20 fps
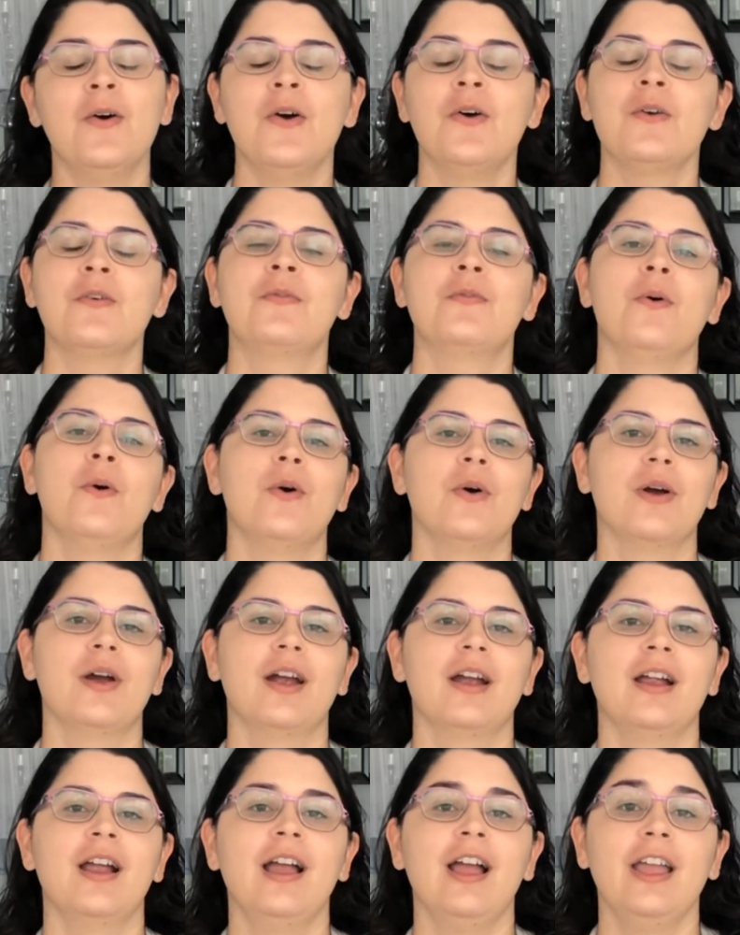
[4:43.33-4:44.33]

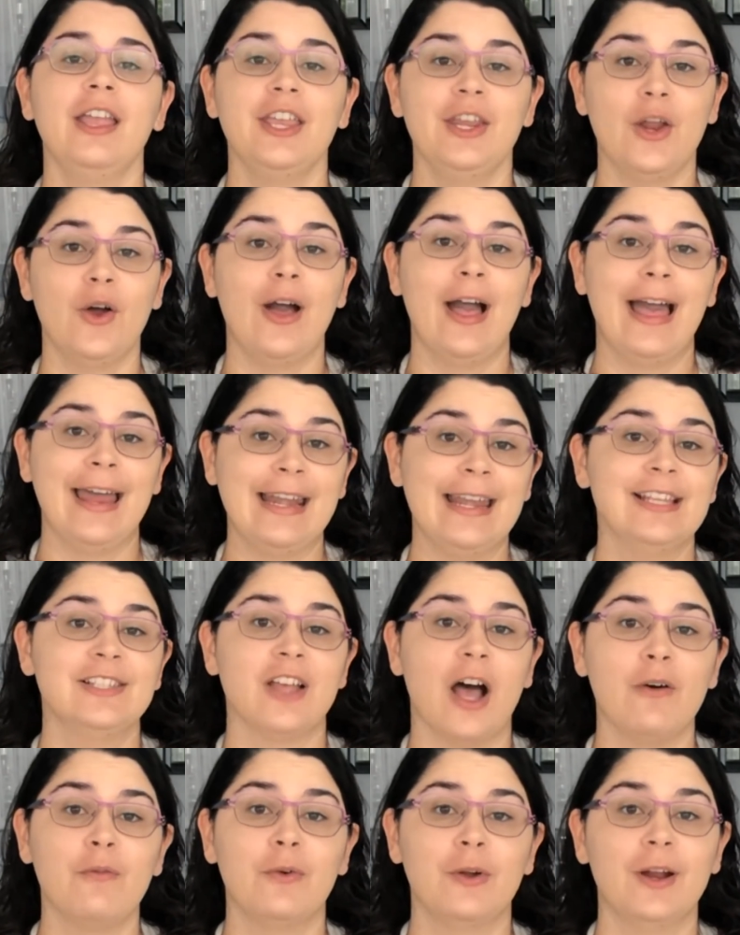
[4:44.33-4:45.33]
for editing
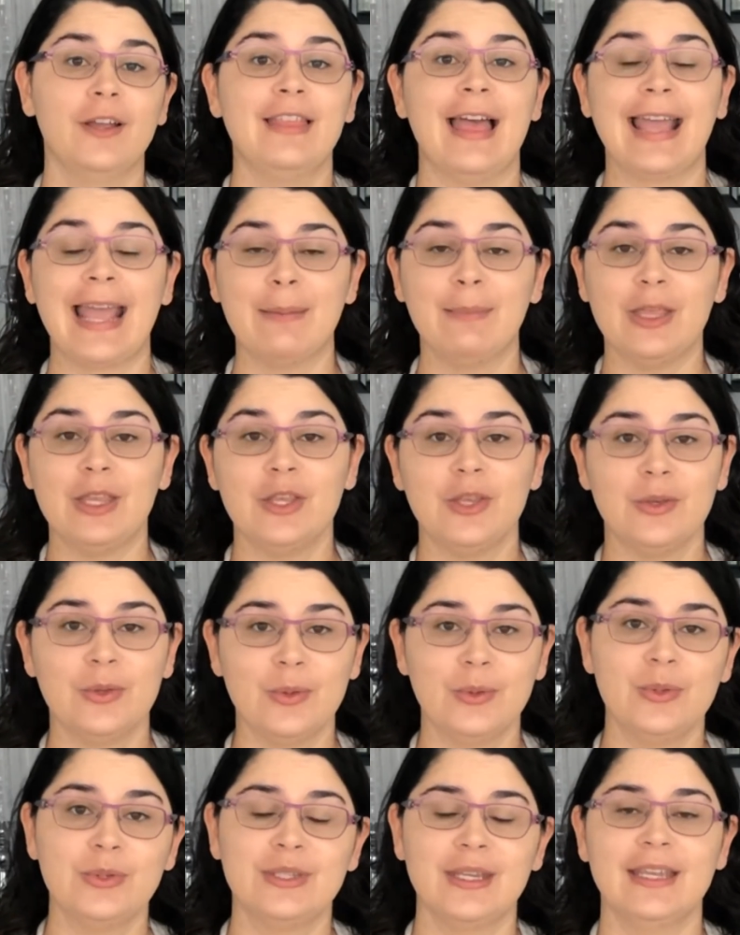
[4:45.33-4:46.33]
software that can be
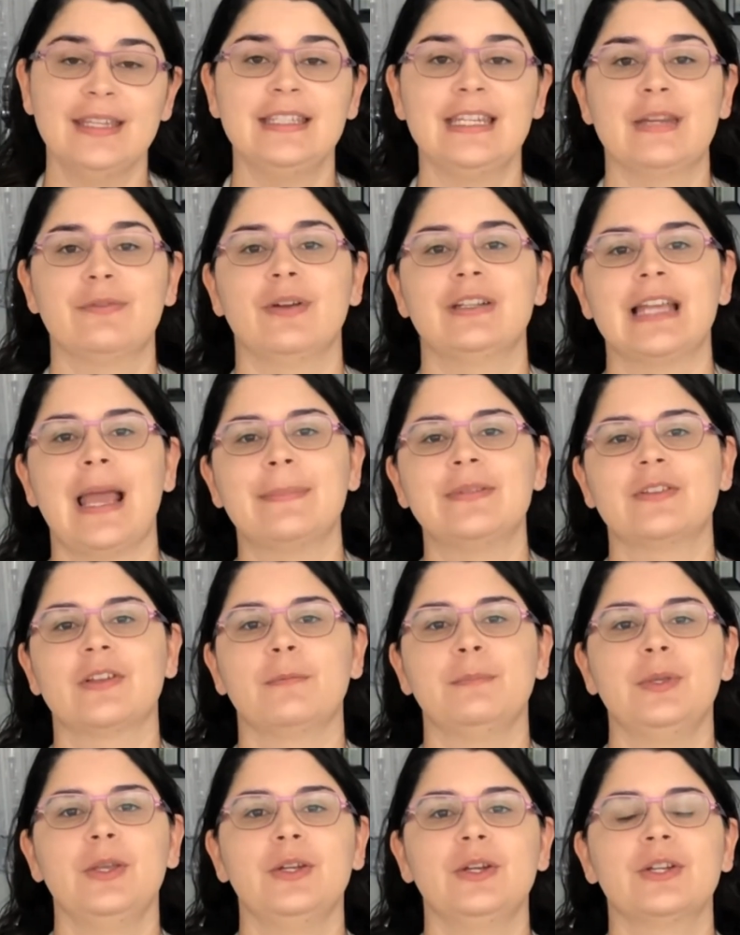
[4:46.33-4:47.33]
used in different types of
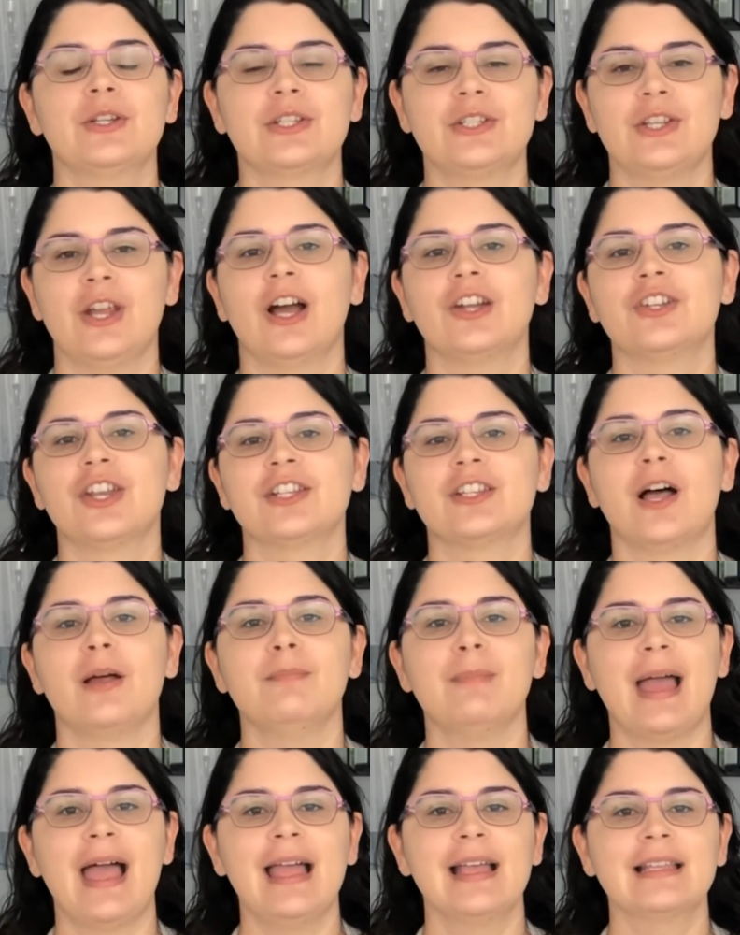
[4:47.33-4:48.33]
computers, not just on
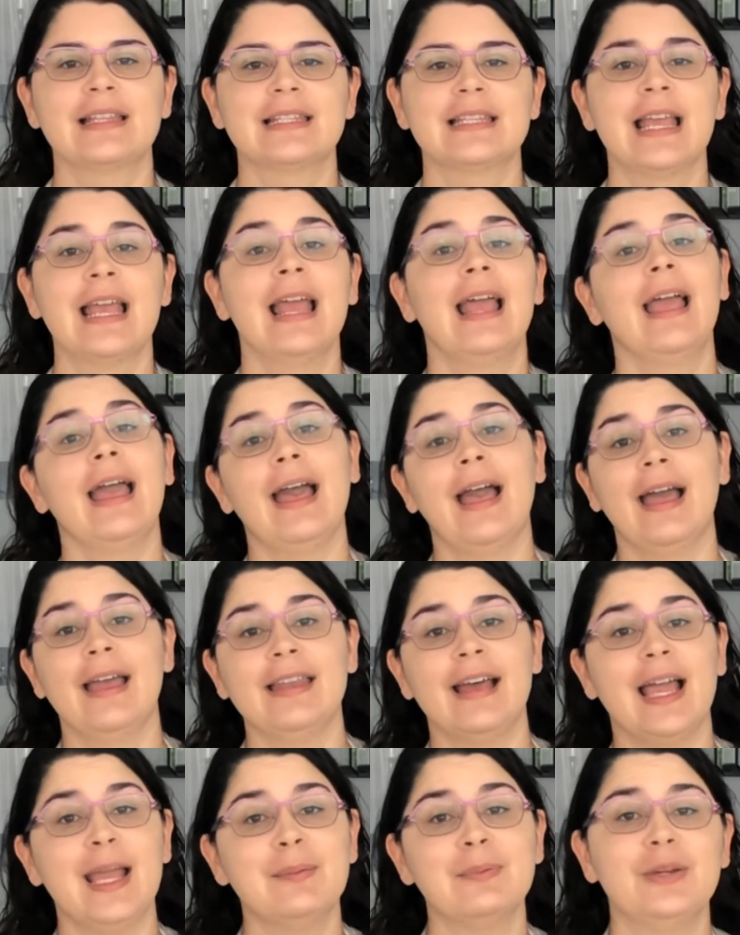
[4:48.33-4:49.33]
Macs. And
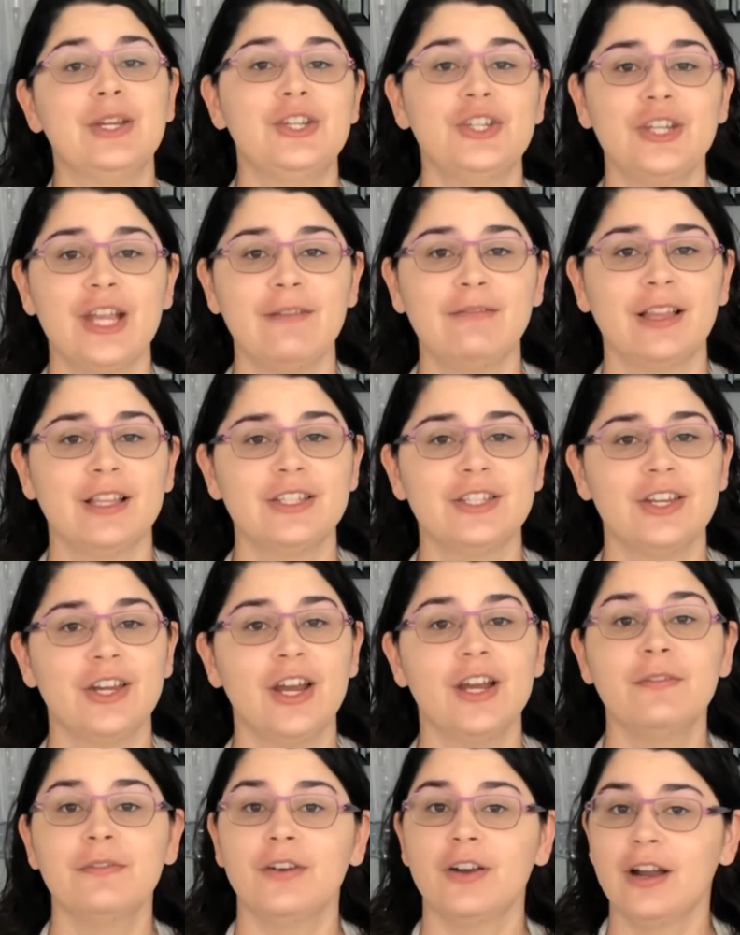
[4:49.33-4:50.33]
I appreciate
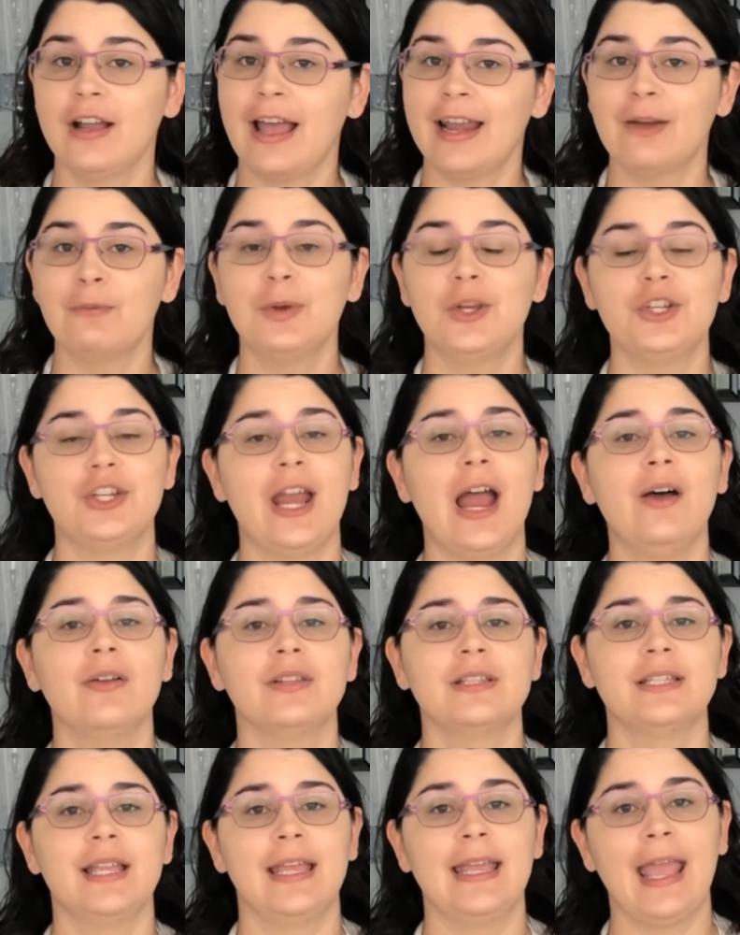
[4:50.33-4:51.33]
Flixier for kind of reaching out
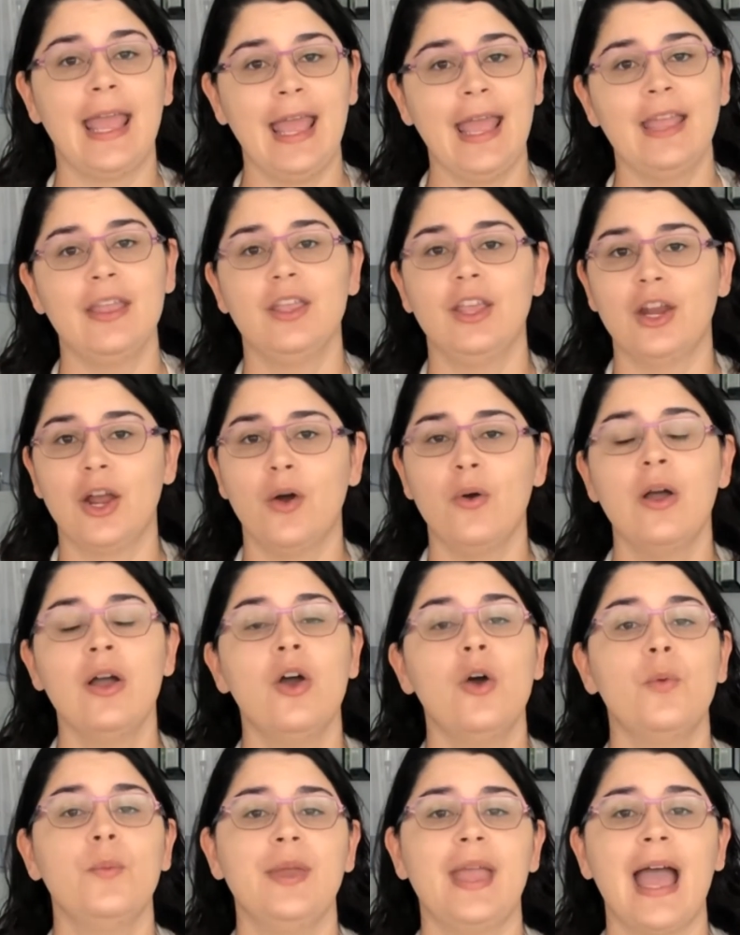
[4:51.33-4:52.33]
and saying, hey,
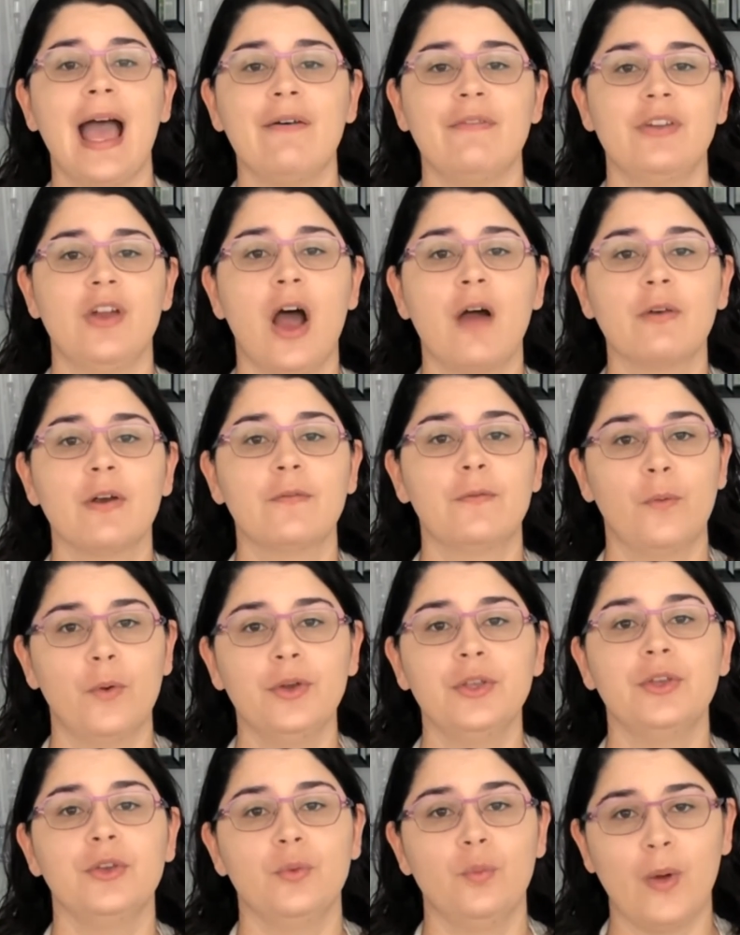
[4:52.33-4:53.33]
we have an offer for
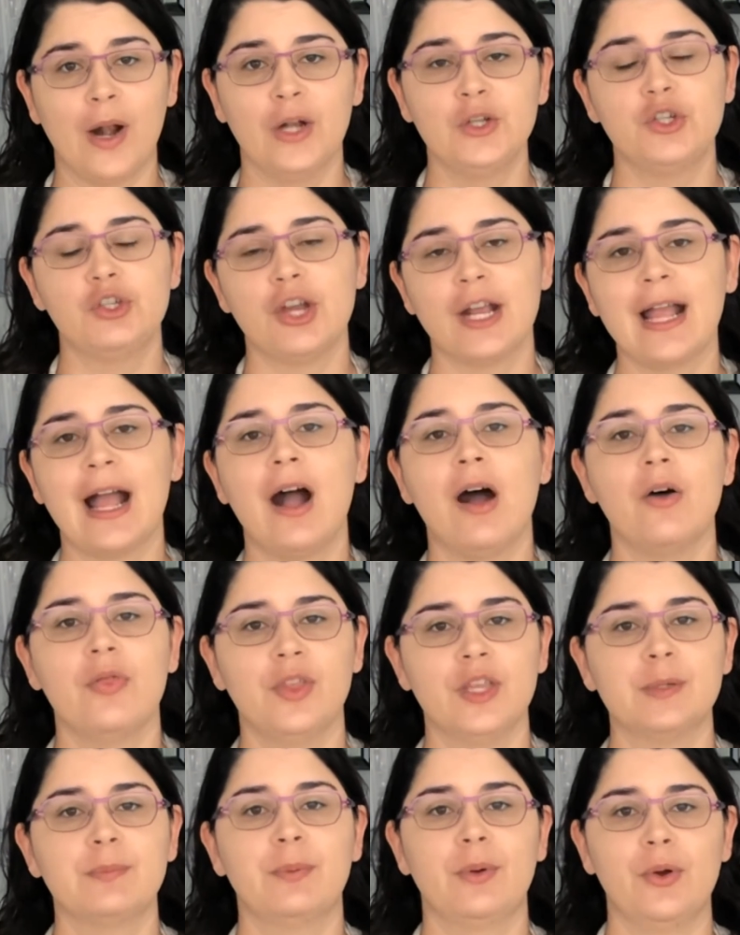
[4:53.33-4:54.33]
you. Why don't you check out
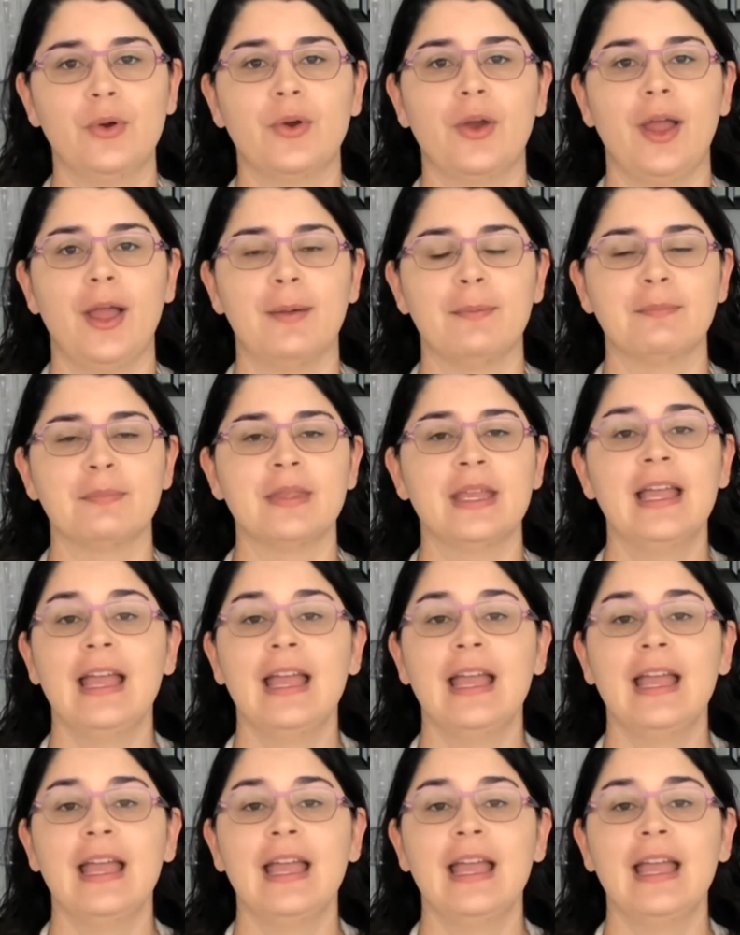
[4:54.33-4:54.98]
this program?